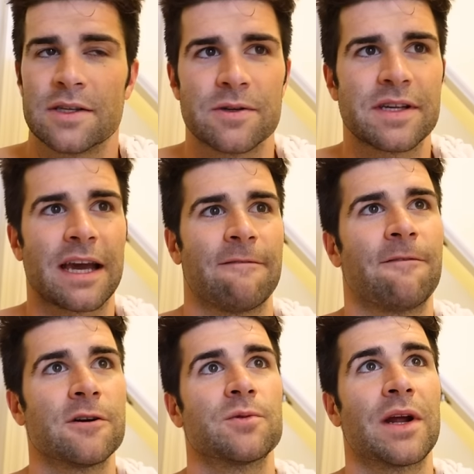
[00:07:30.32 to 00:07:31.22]
So it's like at
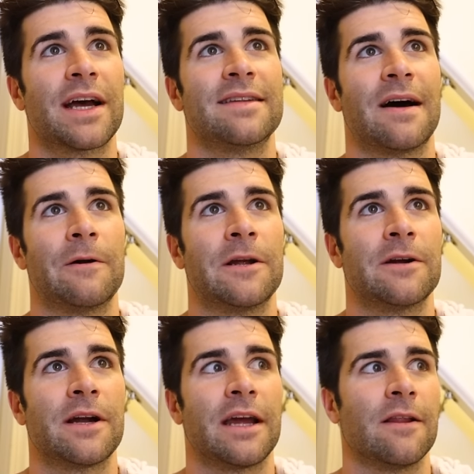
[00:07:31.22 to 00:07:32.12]
first when I got down
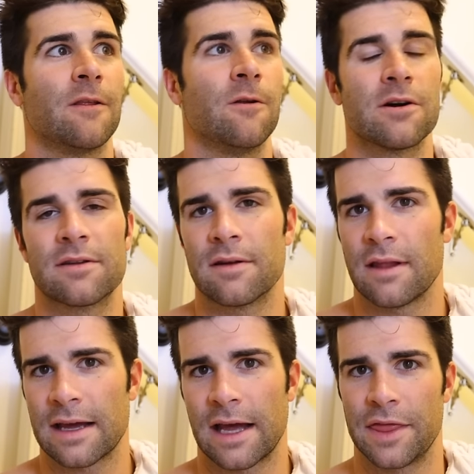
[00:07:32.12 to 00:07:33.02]
here, it looked
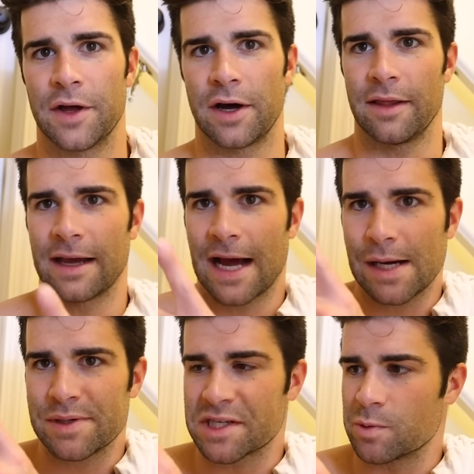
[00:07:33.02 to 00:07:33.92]
like I thought, like
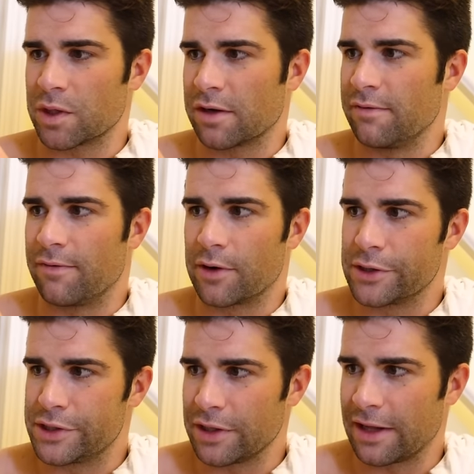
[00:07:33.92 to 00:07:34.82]
objects would
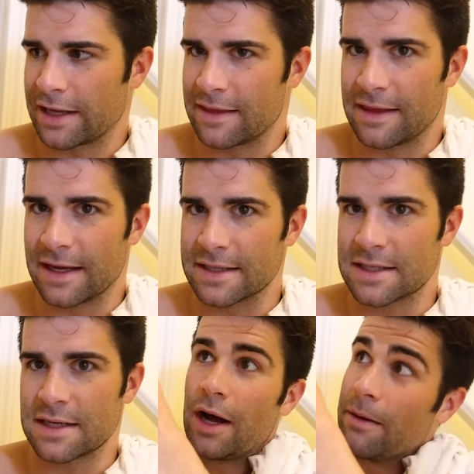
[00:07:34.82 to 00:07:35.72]
converge like
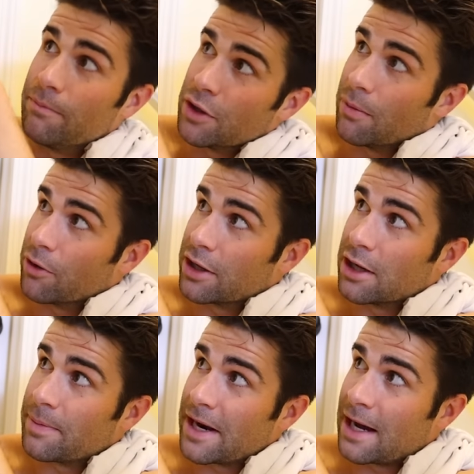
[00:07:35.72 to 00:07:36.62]
this. I'm, you know, I'm looking
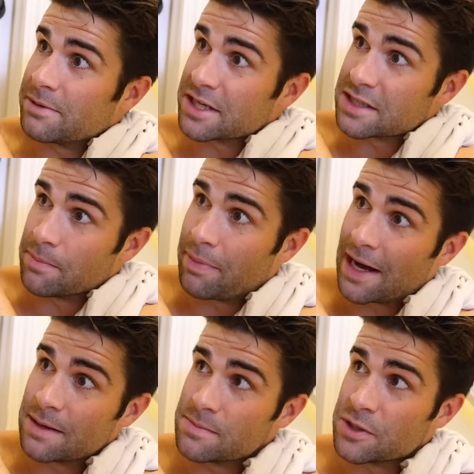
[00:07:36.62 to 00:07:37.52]
up at objects, the
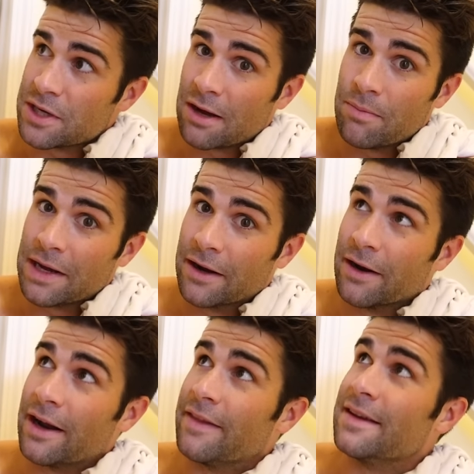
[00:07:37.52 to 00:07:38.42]
bottoms are now
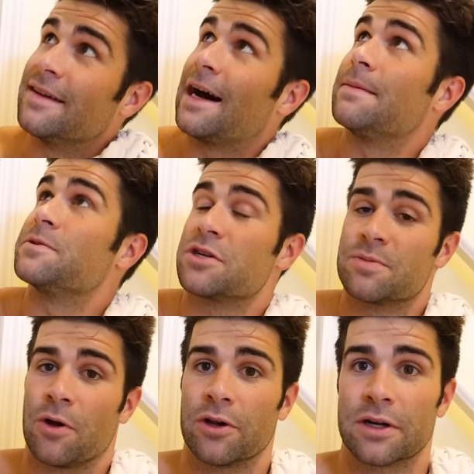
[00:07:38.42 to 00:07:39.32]
bigger and the tops are
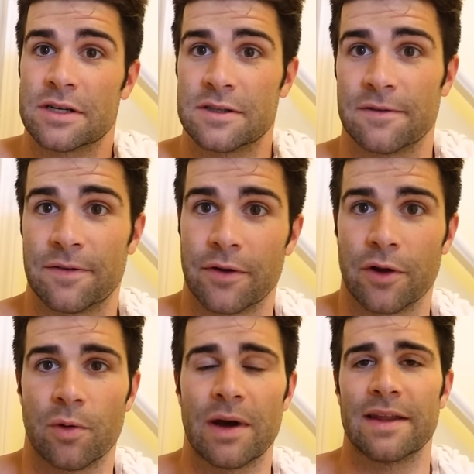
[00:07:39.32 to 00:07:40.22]
smaller because they're
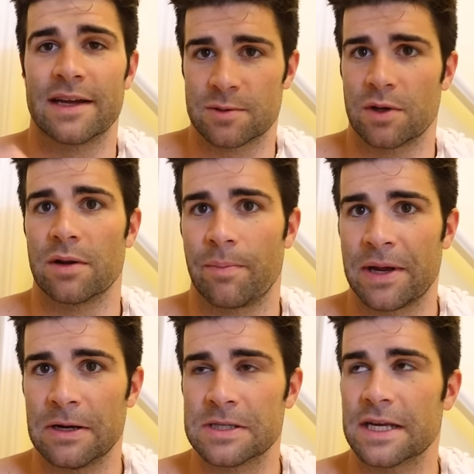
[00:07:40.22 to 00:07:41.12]
further away. That's what it
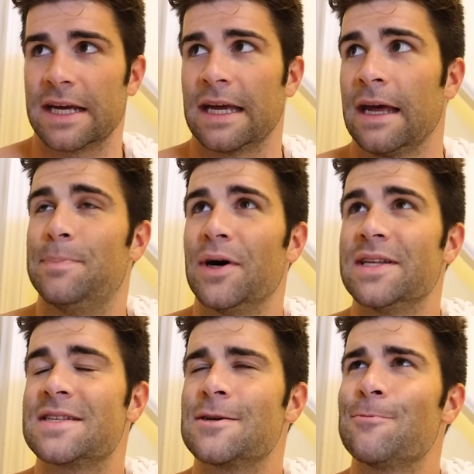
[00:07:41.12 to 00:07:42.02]
appears like.
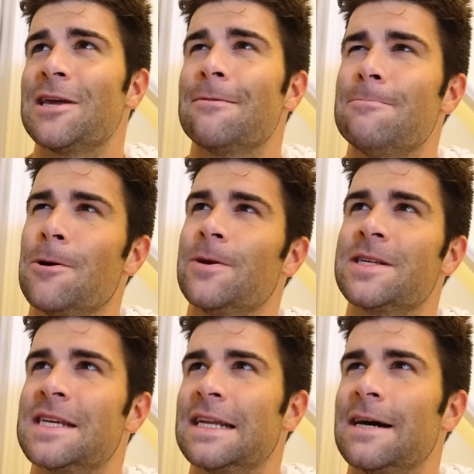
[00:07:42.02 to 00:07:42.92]
But something I'm
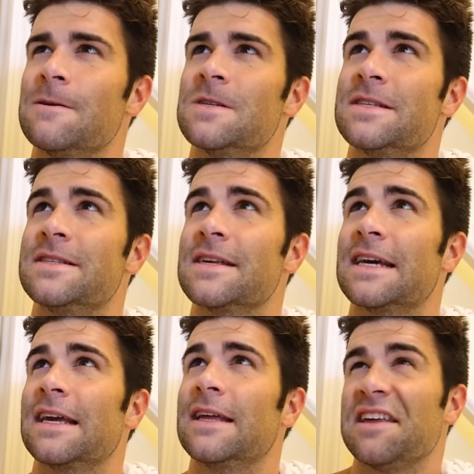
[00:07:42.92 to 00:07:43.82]
noticing now is it's
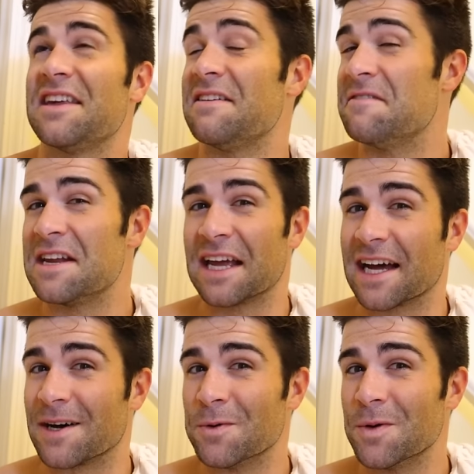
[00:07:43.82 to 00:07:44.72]
like evening
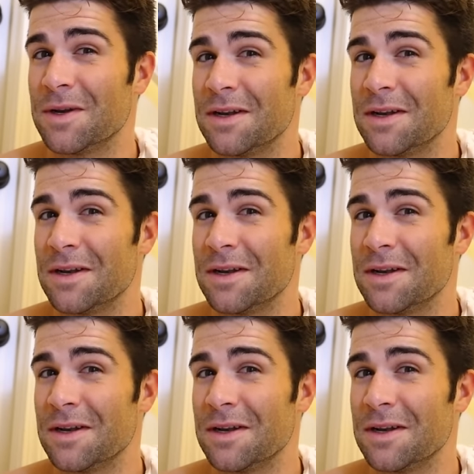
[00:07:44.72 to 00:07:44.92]
out.